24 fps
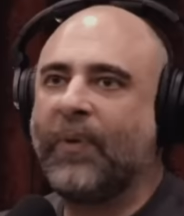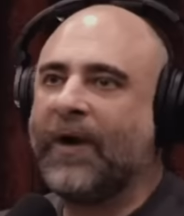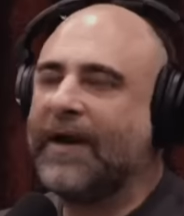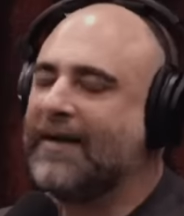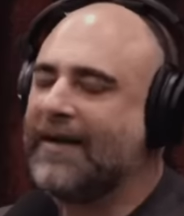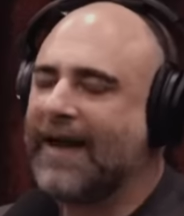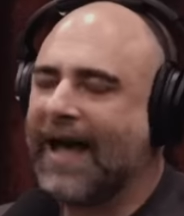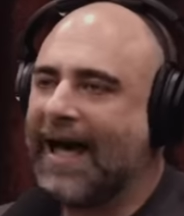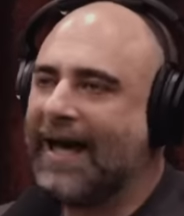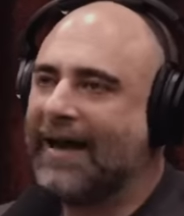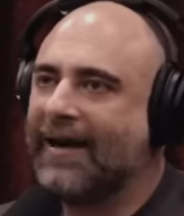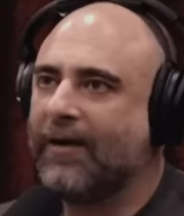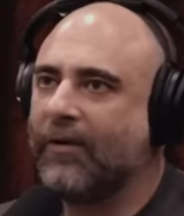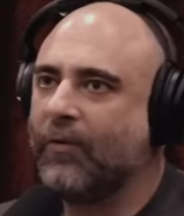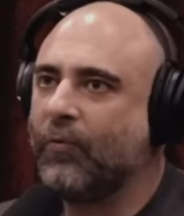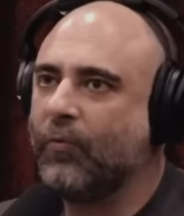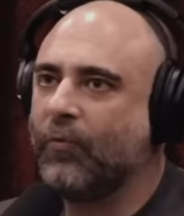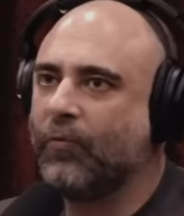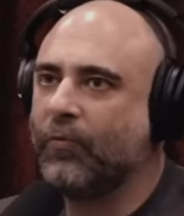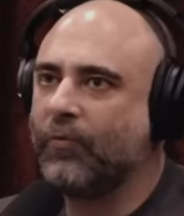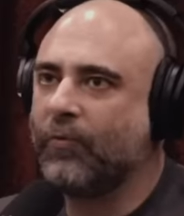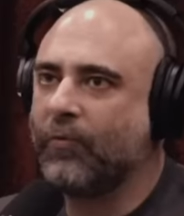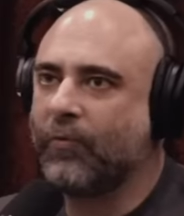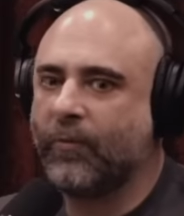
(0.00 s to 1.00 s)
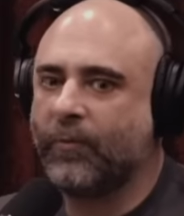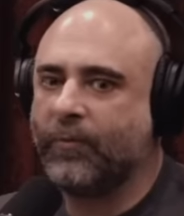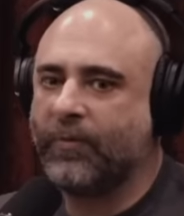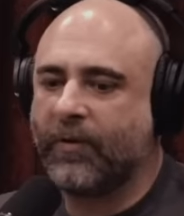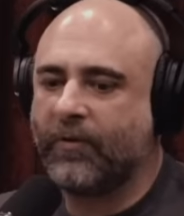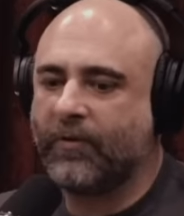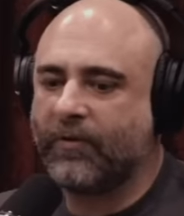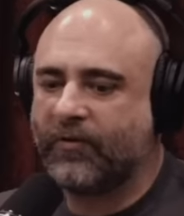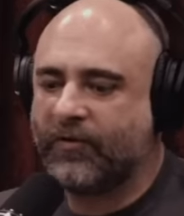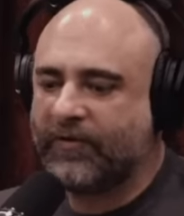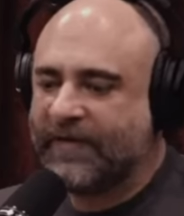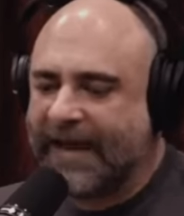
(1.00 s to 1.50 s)
not
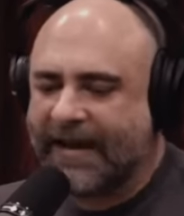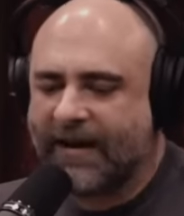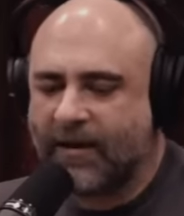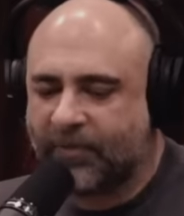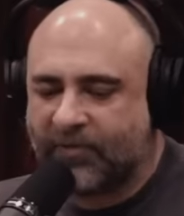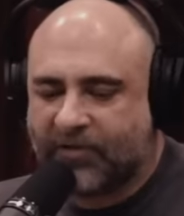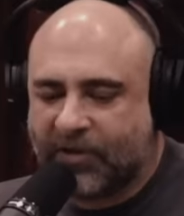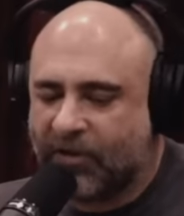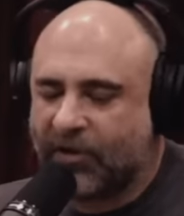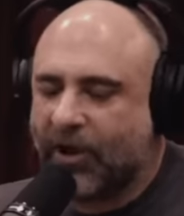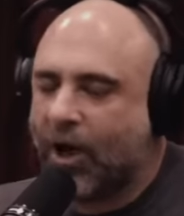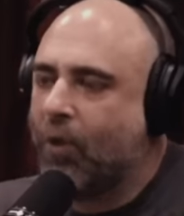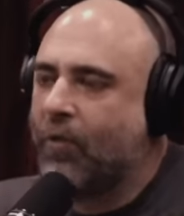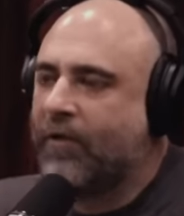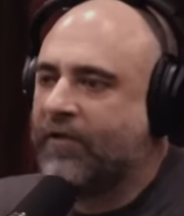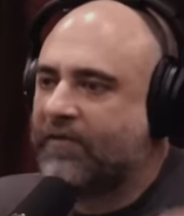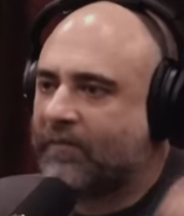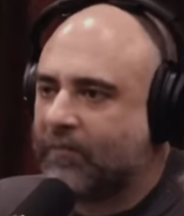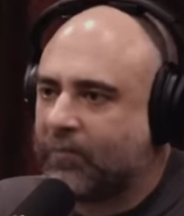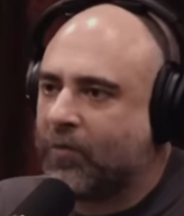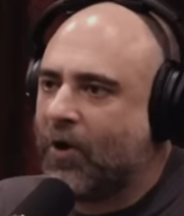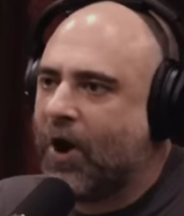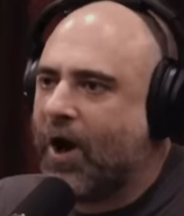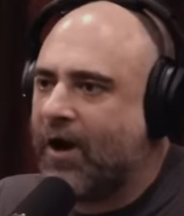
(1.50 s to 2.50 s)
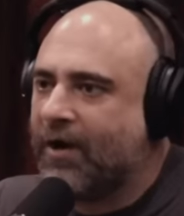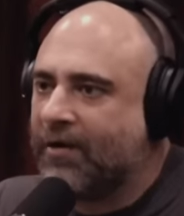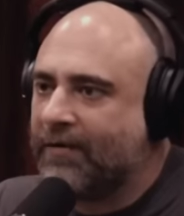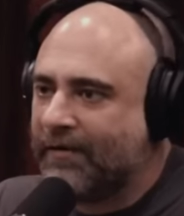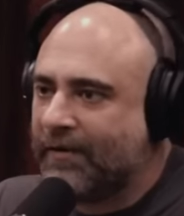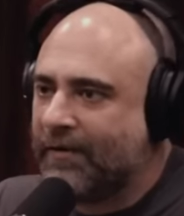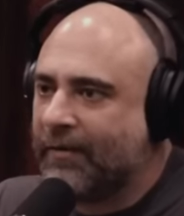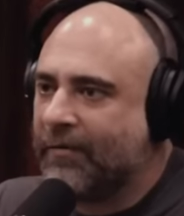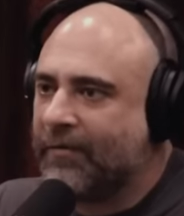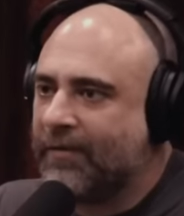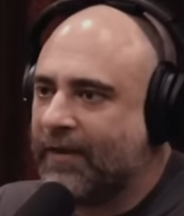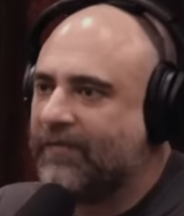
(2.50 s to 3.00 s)
stand up's the lowest rung,
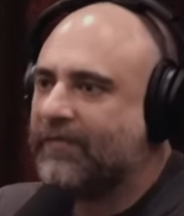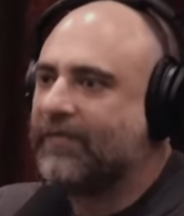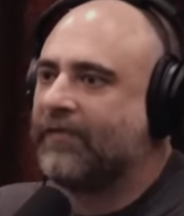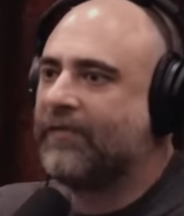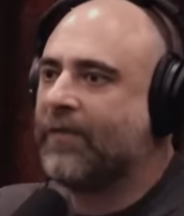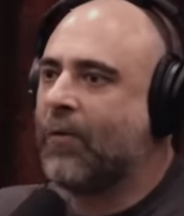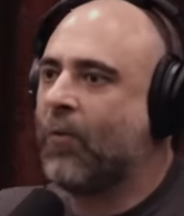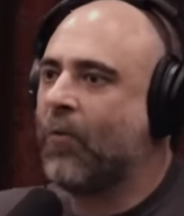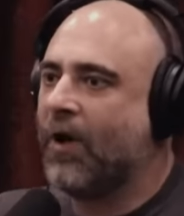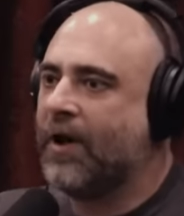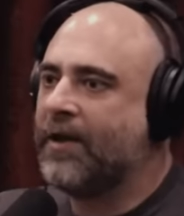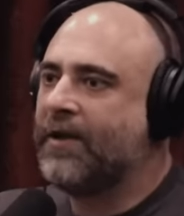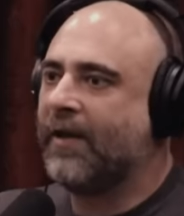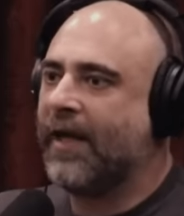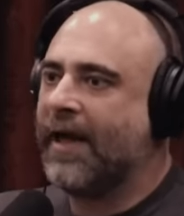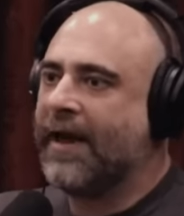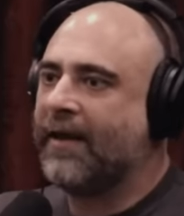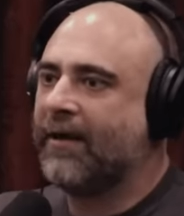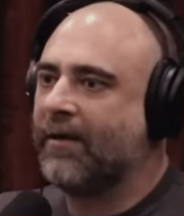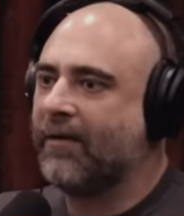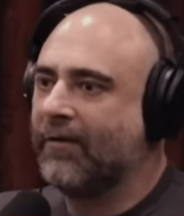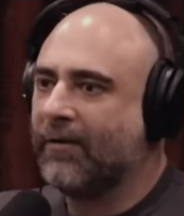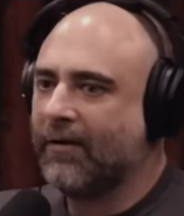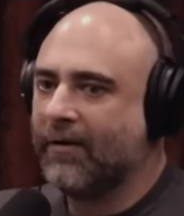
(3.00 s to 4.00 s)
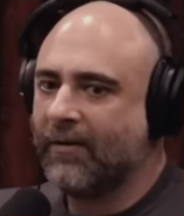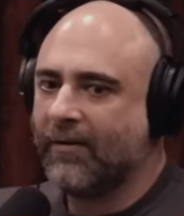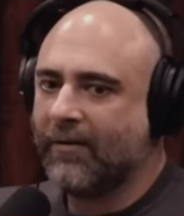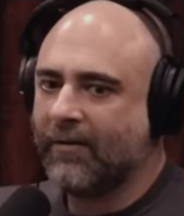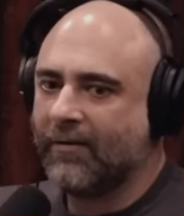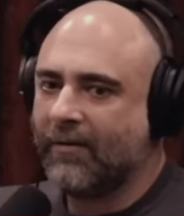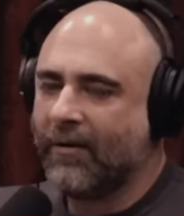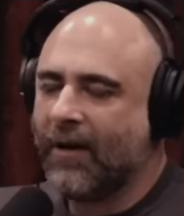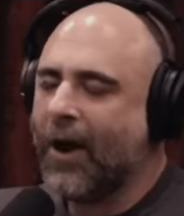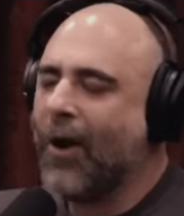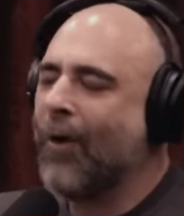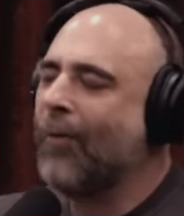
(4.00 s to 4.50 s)
dude. This right. is the one like,
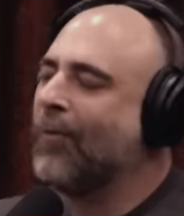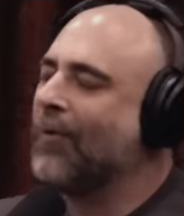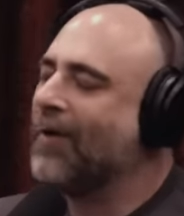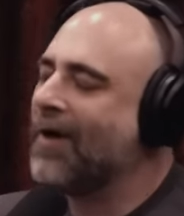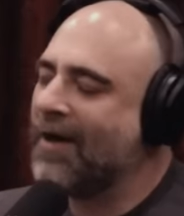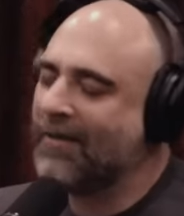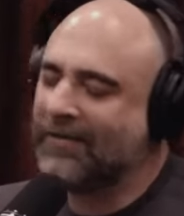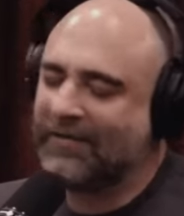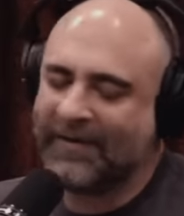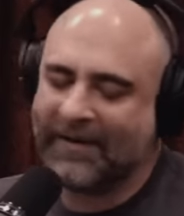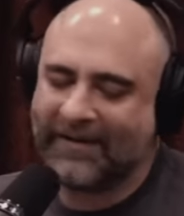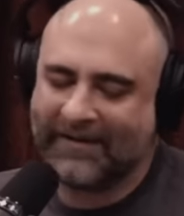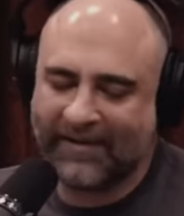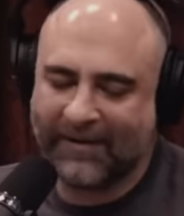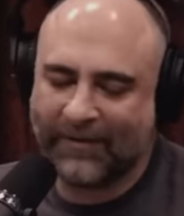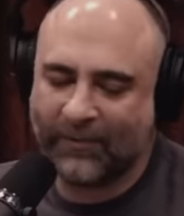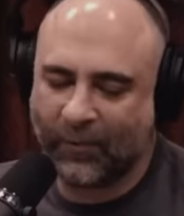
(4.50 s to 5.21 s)
oh, I see it.